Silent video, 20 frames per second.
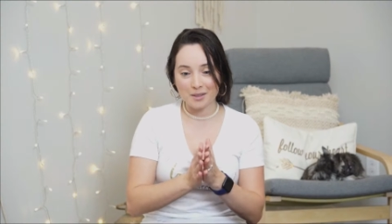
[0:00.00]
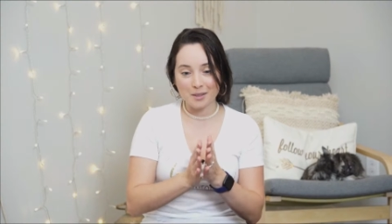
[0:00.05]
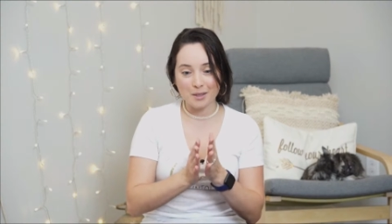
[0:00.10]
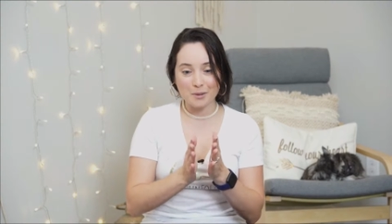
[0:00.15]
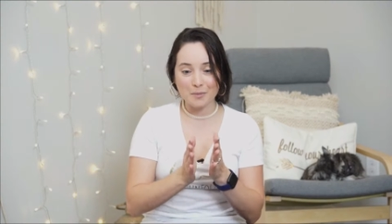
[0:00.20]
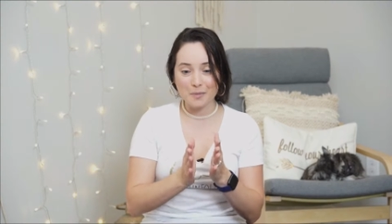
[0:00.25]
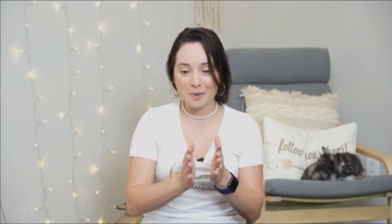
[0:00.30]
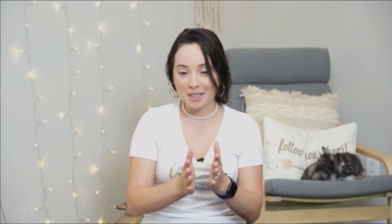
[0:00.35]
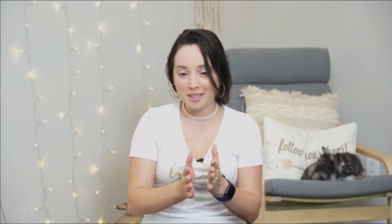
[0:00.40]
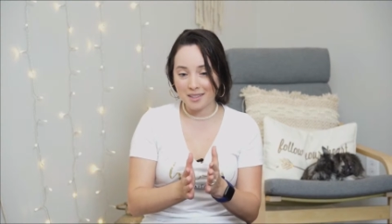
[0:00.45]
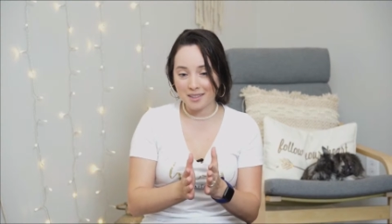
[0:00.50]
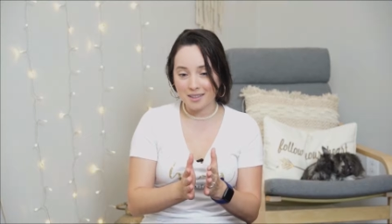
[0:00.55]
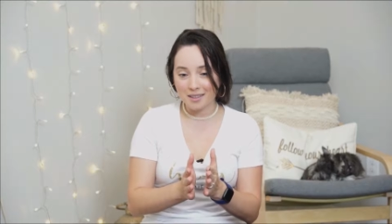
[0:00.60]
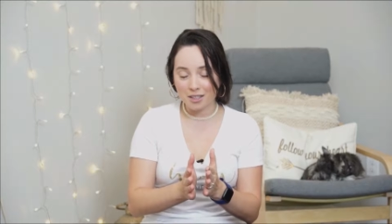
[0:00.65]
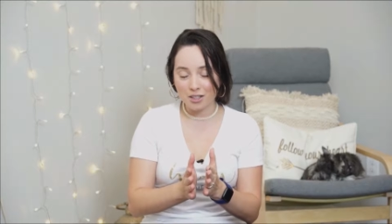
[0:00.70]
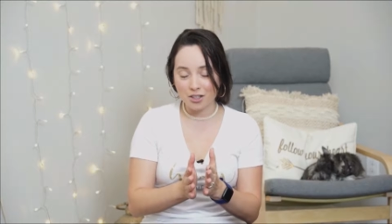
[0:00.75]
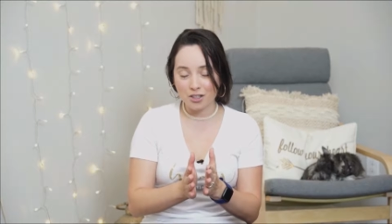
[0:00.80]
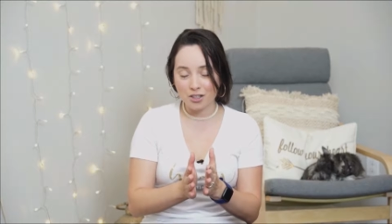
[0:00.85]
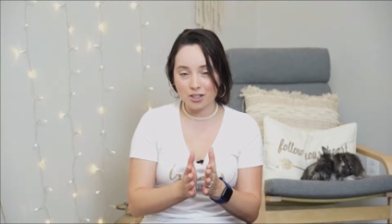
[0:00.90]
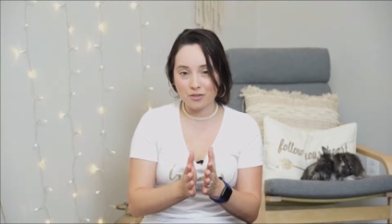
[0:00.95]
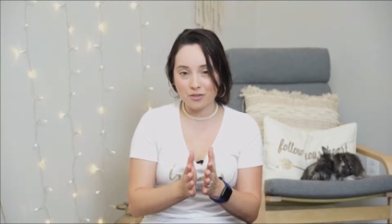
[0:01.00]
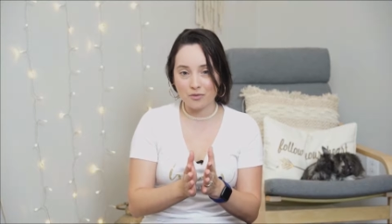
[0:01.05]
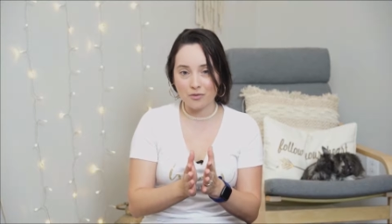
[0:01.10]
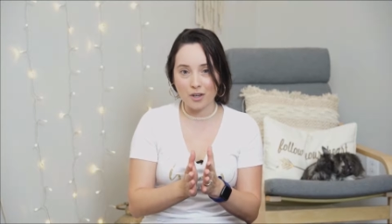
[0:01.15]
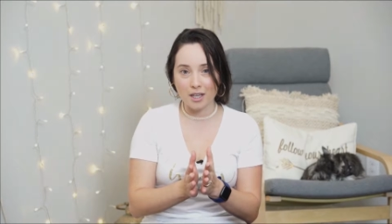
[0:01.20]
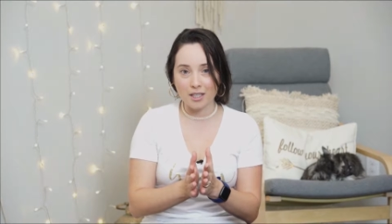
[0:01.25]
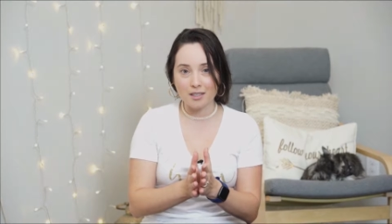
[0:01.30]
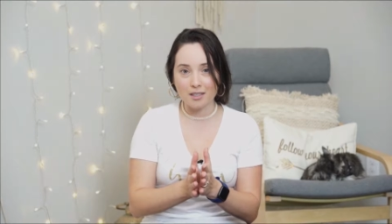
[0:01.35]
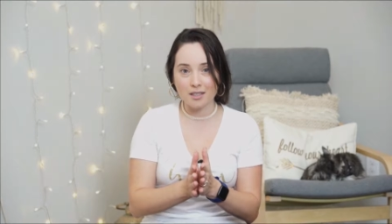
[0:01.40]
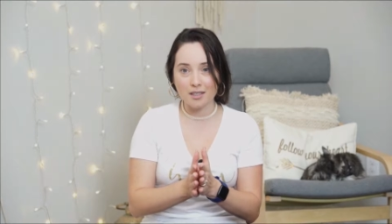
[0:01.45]
So basically, it's just
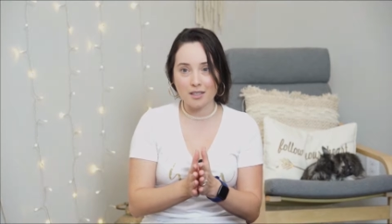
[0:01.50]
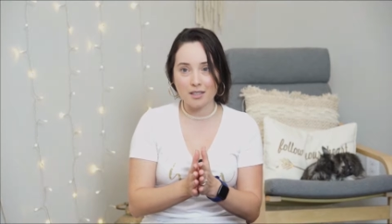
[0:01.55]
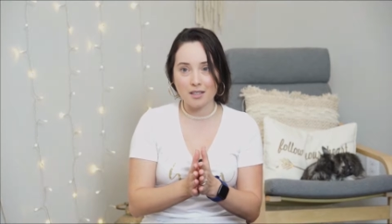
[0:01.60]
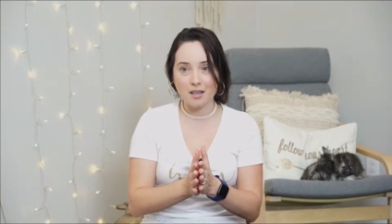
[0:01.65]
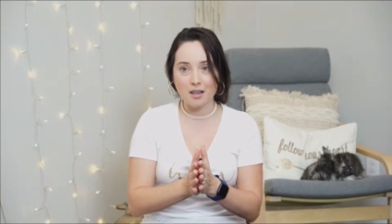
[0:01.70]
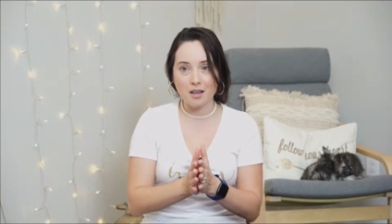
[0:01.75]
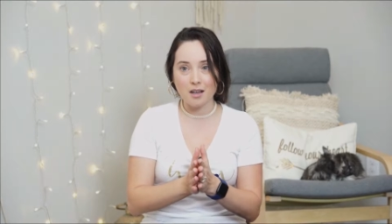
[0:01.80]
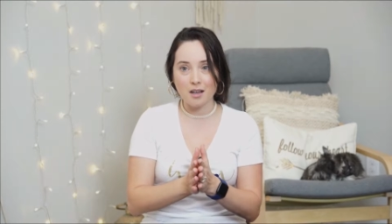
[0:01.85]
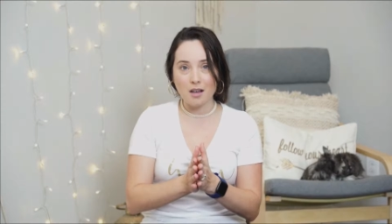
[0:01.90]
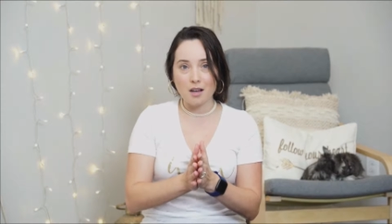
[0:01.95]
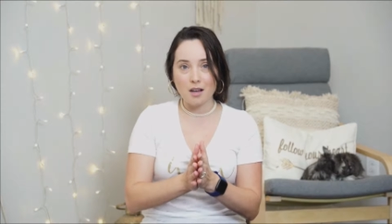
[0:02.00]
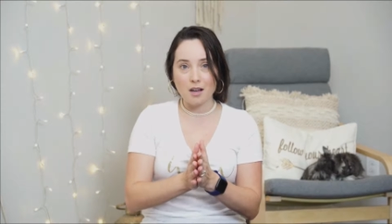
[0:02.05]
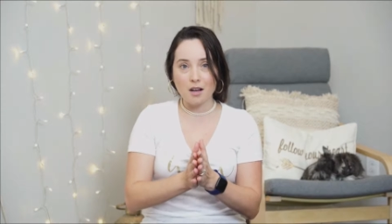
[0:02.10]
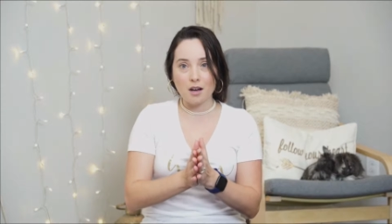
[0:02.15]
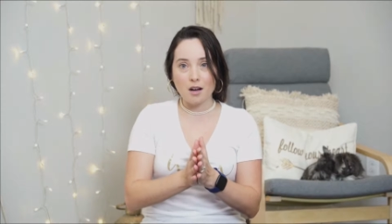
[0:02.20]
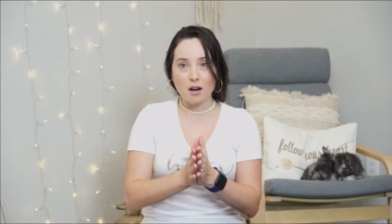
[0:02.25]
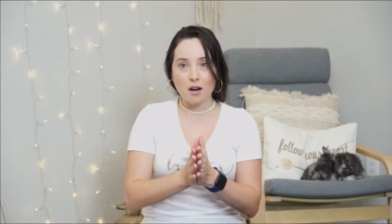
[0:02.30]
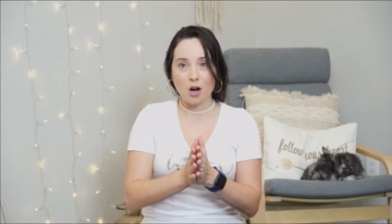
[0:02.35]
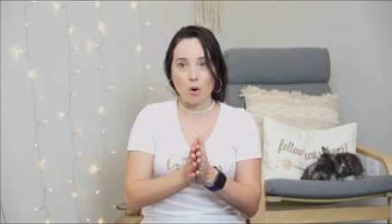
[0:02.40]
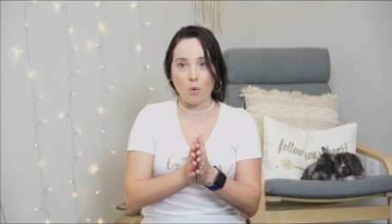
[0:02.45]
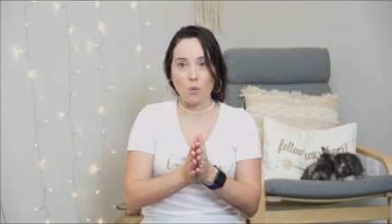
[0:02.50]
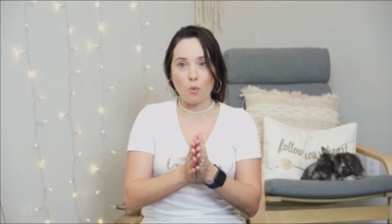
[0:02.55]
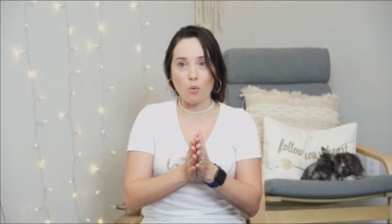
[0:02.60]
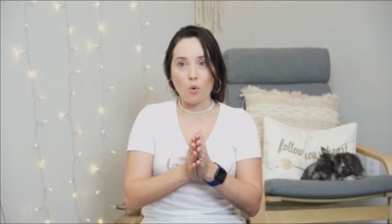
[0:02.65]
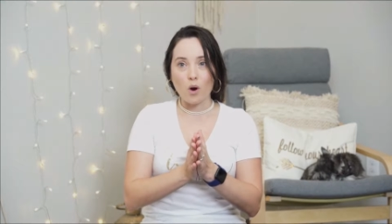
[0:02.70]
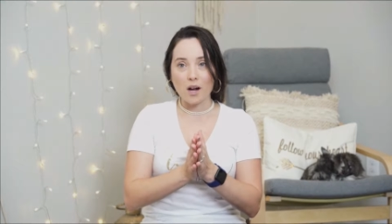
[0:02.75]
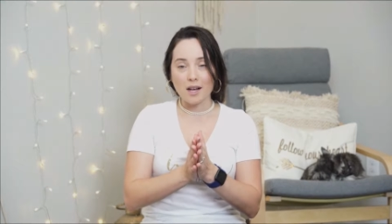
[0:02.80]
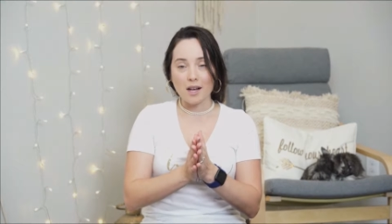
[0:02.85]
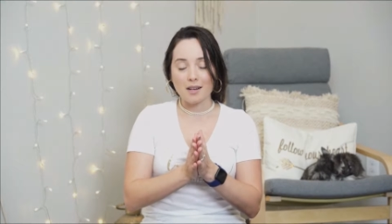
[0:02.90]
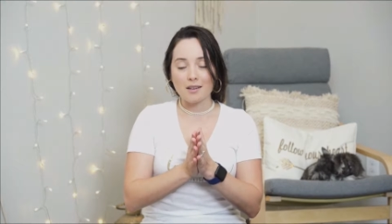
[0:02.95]
finding
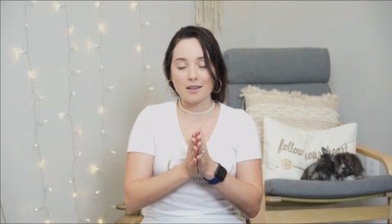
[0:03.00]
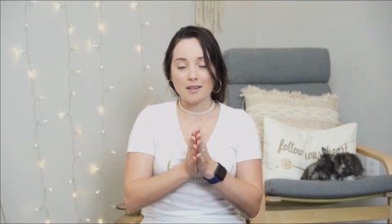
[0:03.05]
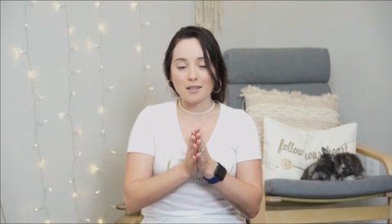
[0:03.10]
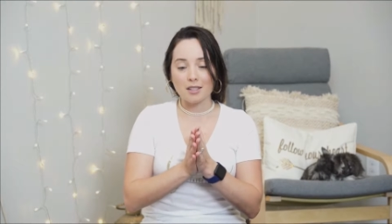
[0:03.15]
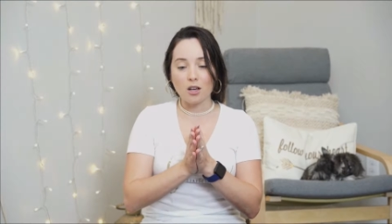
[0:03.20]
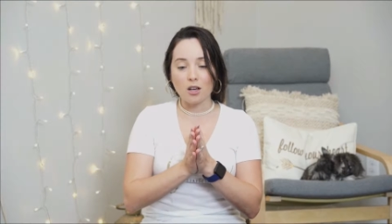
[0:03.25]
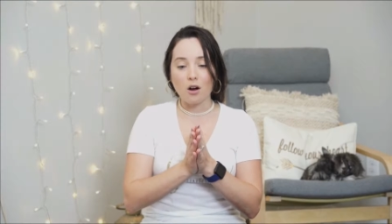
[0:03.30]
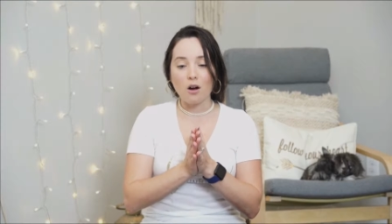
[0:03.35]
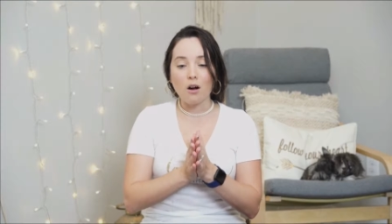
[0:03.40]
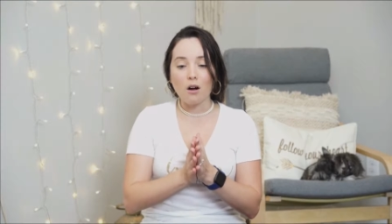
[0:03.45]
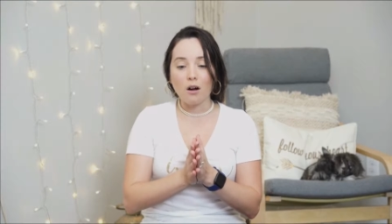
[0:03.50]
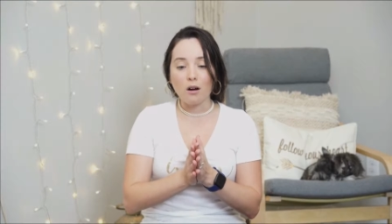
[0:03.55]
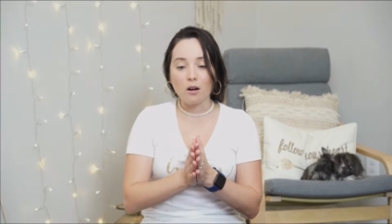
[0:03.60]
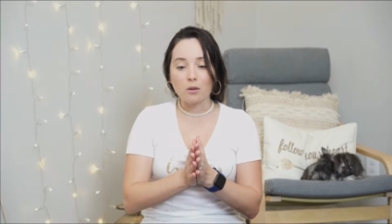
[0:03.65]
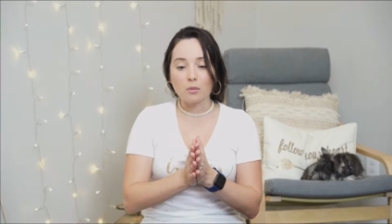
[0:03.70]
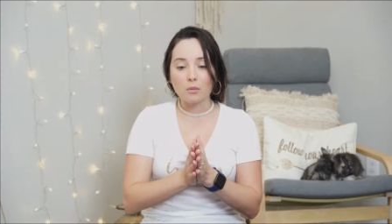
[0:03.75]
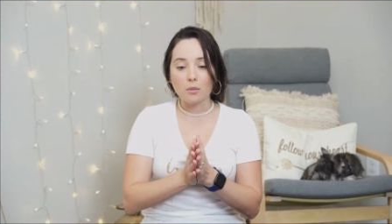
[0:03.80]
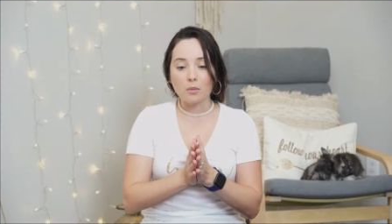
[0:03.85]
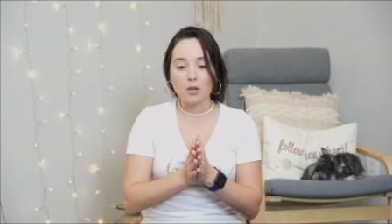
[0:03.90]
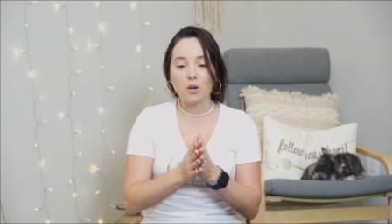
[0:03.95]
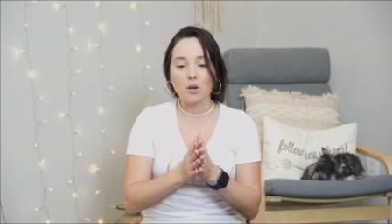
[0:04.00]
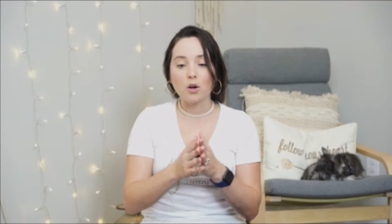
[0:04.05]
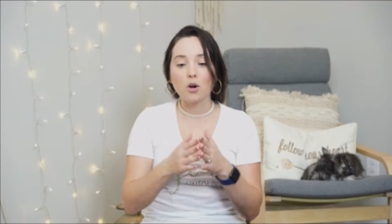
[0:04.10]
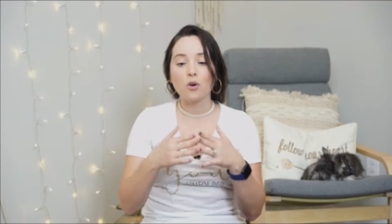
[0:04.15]
what is calm